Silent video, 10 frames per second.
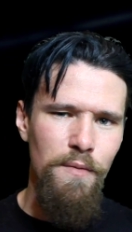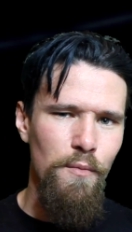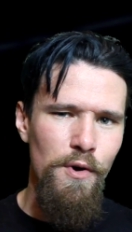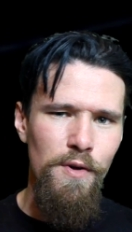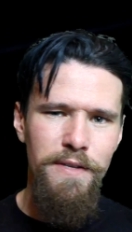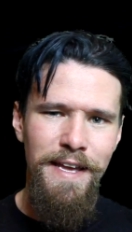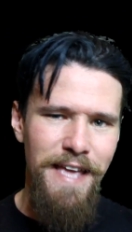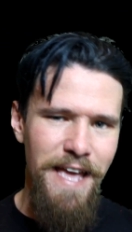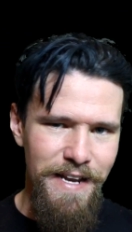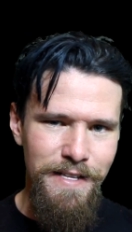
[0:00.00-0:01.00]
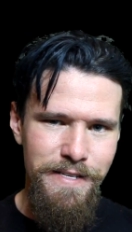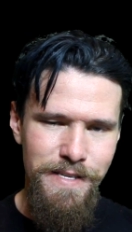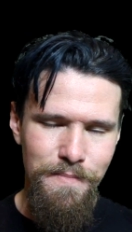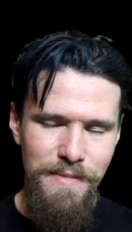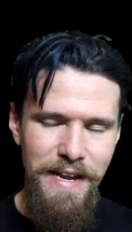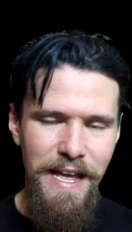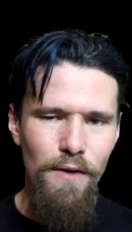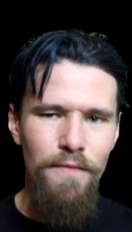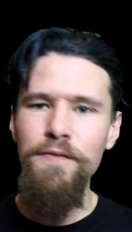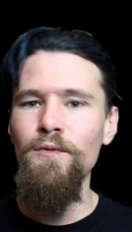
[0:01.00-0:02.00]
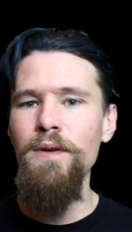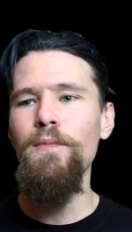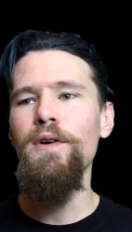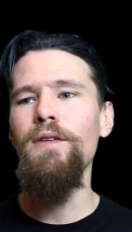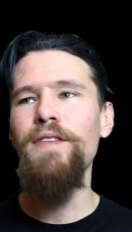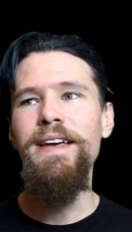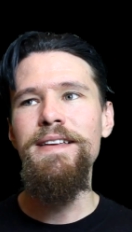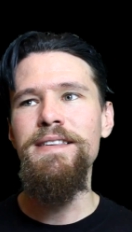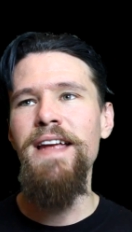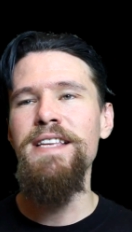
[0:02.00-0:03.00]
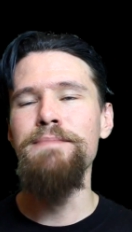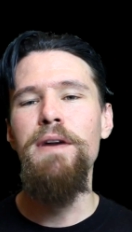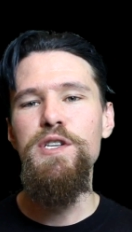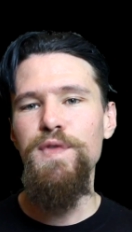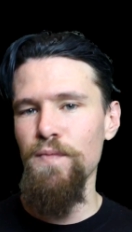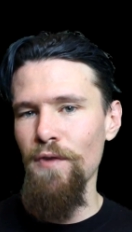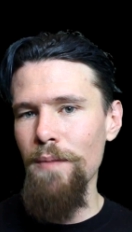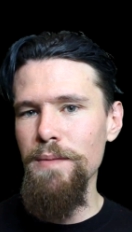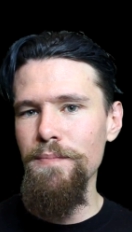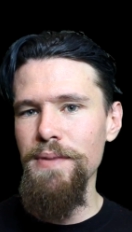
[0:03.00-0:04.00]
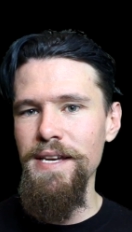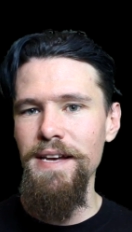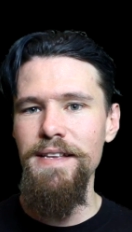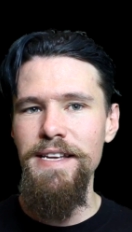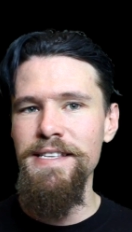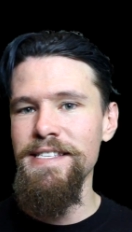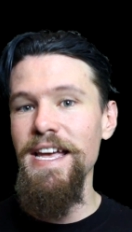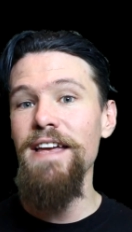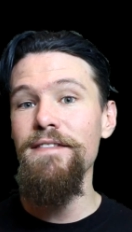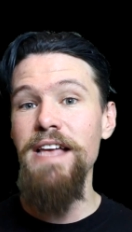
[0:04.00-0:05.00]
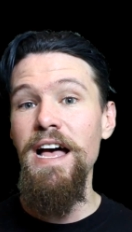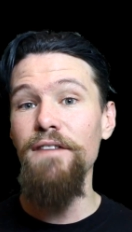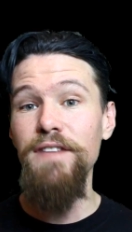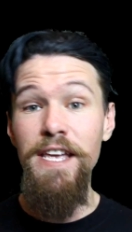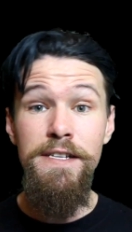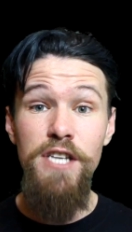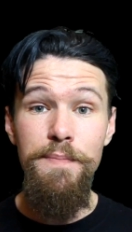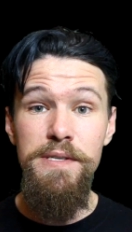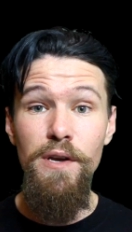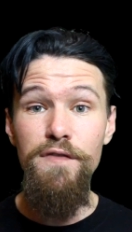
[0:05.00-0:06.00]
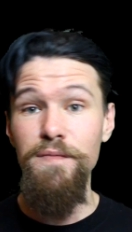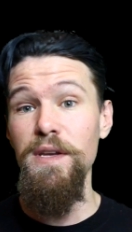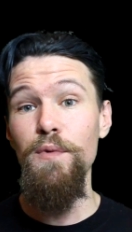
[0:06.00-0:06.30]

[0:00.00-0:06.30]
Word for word: RimWorld and Cataclysm. Now, for RimWorld, that isn't as much of a problem because it saves after each episode for me.